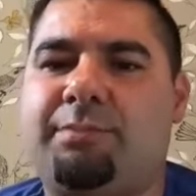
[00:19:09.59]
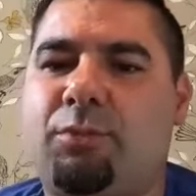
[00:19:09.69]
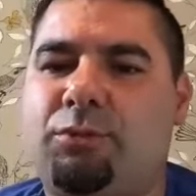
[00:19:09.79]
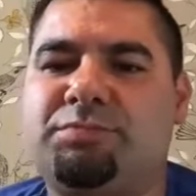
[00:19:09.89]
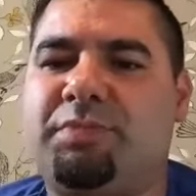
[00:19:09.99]

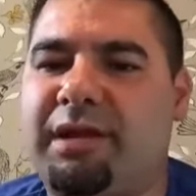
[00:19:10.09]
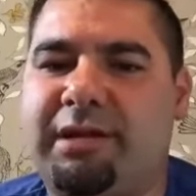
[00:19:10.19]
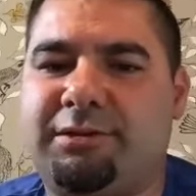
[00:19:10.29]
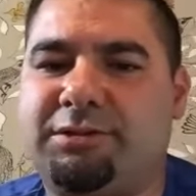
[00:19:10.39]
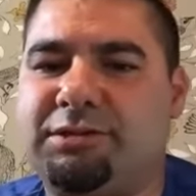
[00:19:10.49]
most
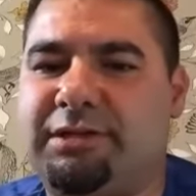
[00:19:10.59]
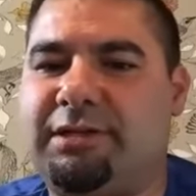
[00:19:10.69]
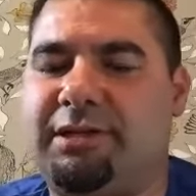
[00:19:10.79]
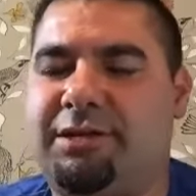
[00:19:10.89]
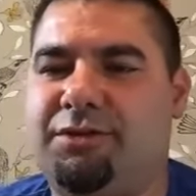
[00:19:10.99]
players,
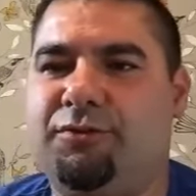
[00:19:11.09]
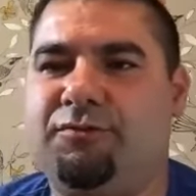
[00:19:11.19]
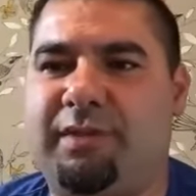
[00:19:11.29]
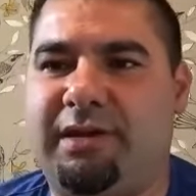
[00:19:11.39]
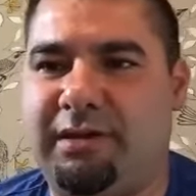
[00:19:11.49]
and
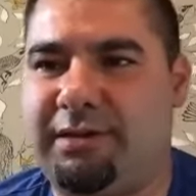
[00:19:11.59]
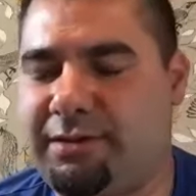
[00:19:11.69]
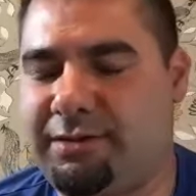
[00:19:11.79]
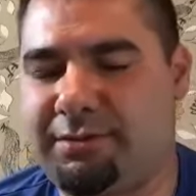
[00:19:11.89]
you've been,